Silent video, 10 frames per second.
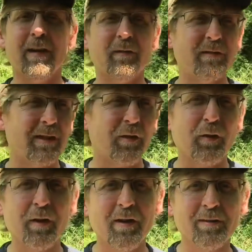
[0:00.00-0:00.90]
rifle, like a
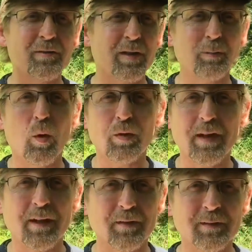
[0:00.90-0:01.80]
30-06 bolt
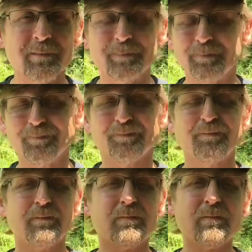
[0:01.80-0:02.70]
action.
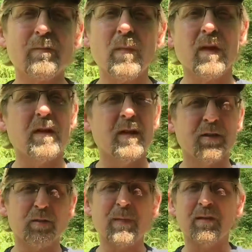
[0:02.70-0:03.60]

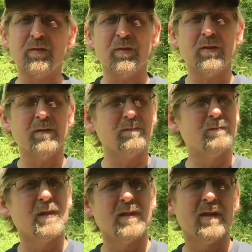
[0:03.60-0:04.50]
Just mounts on the
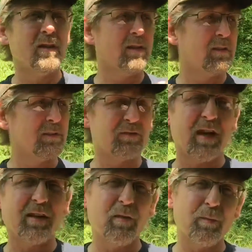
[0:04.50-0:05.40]

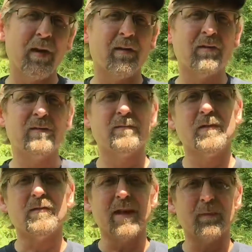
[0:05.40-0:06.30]
side of the barrel,
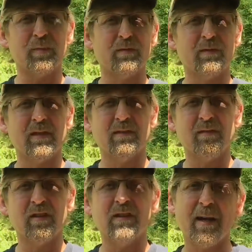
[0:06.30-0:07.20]
clamps, kind of
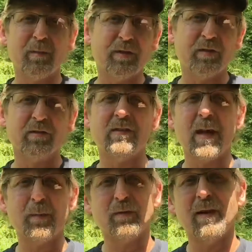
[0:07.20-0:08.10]
a clamshell,
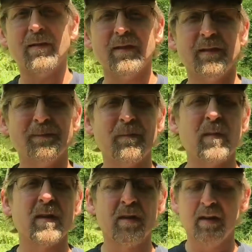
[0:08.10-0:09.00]
clamps around it.
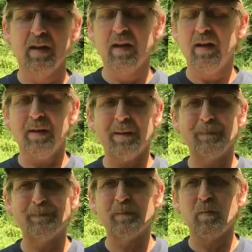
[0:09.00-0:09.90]

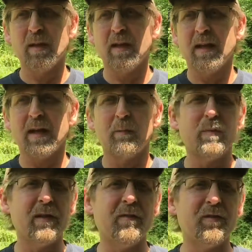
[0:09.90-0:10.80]
And I
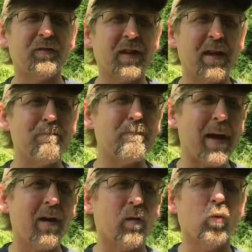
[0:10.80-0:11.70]
believe the same
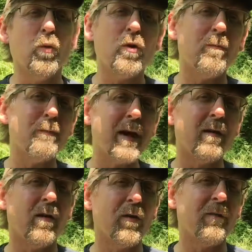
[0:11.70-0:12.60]
mount will
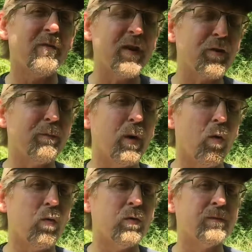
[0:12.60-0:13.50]
mount on a fishing
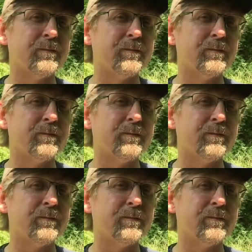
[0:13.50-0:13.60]
pole,